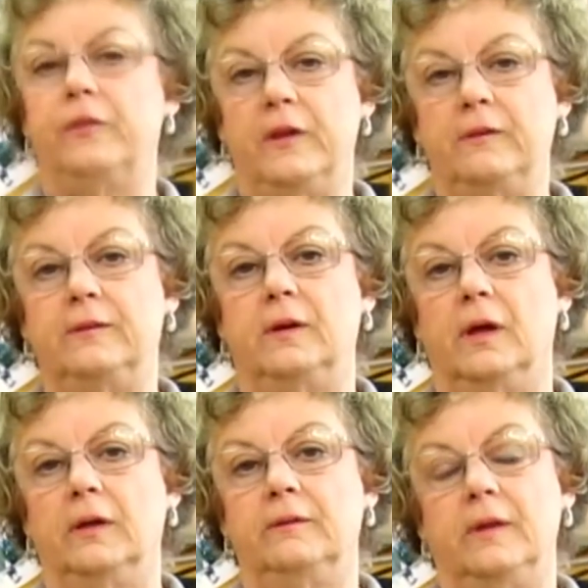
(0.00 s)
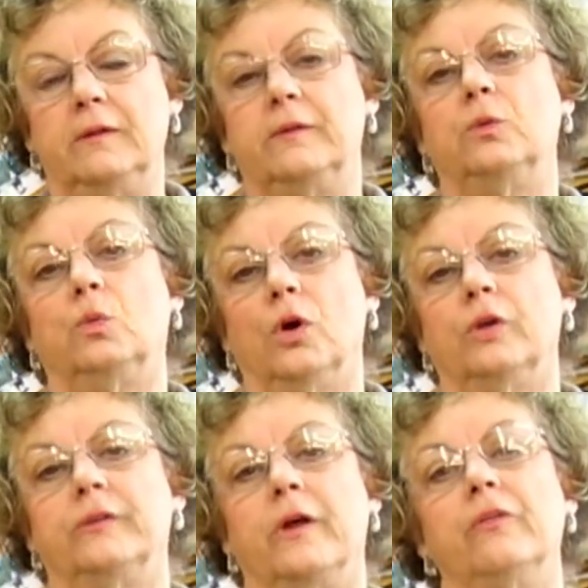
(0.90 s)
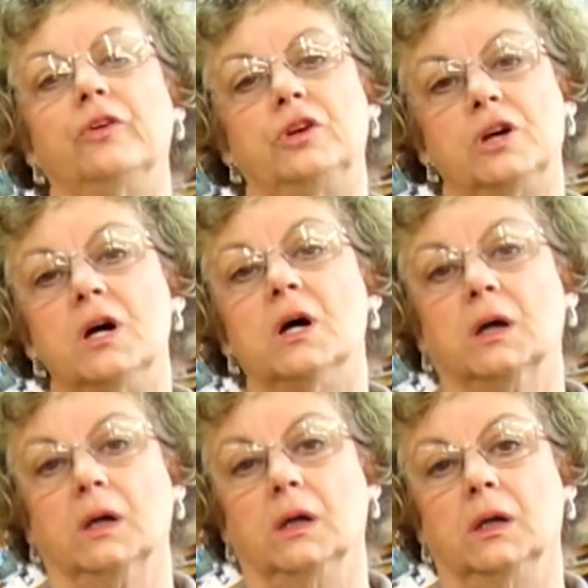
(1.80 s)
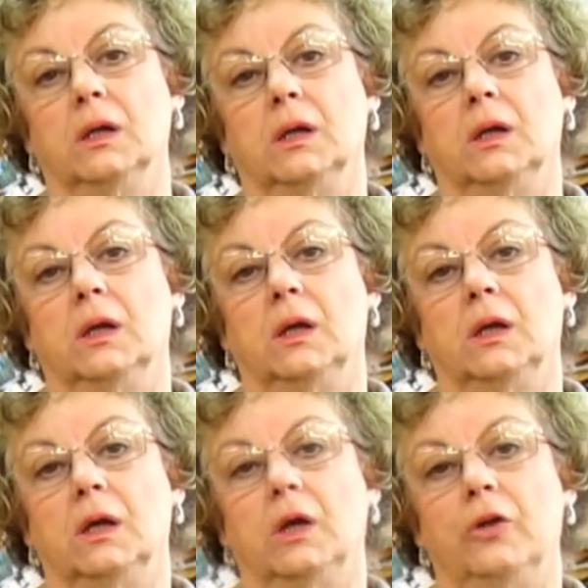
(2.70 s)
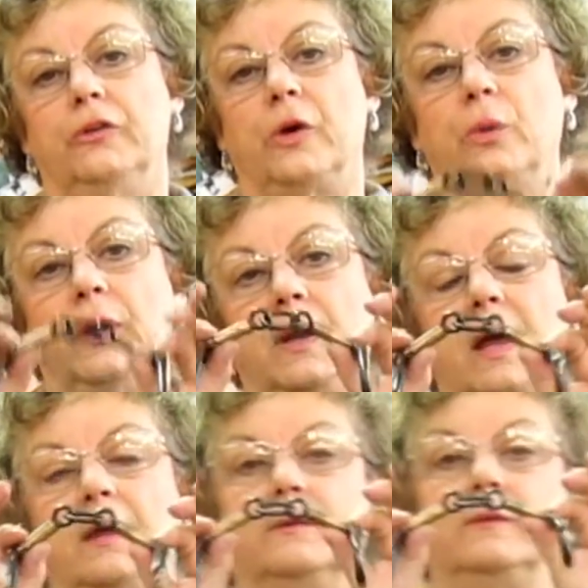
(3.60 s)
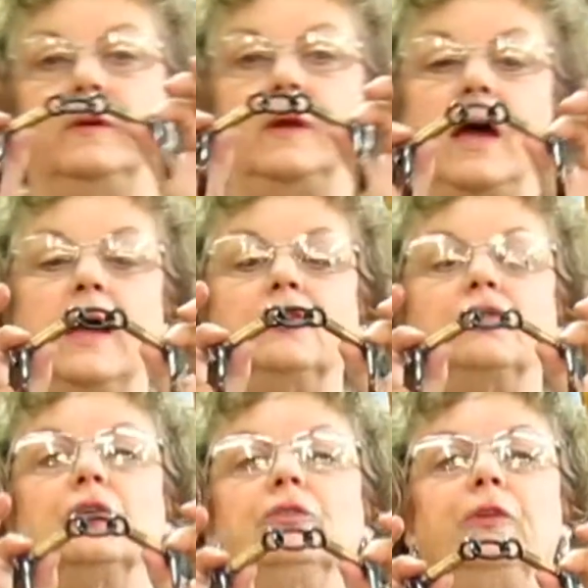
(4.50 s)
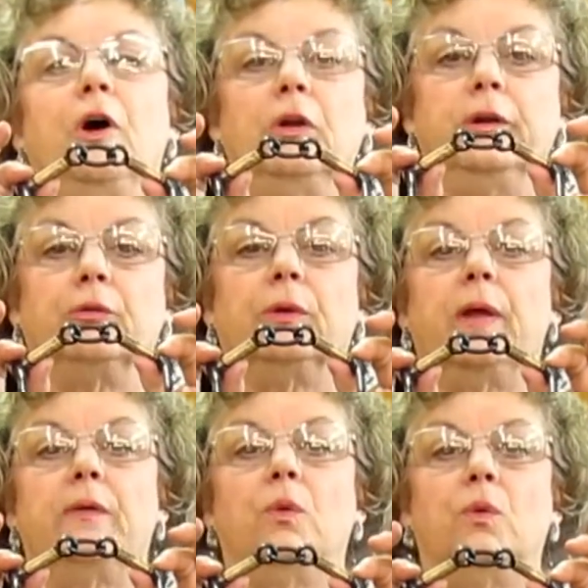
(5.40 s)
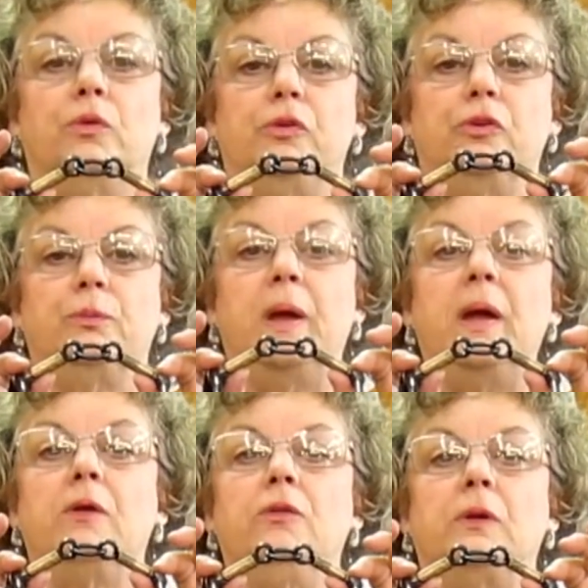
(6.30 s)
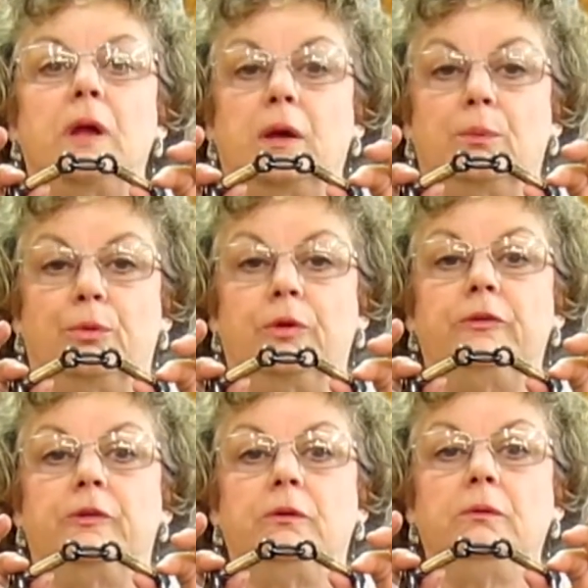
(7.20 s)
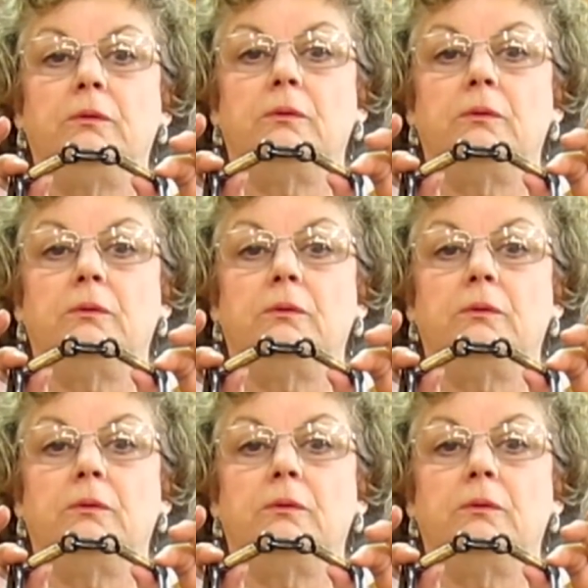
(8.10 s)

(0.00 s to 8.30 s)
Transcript: this does is it works on the tongue. So it has the action of falling around the horse's mouth like a Bristol.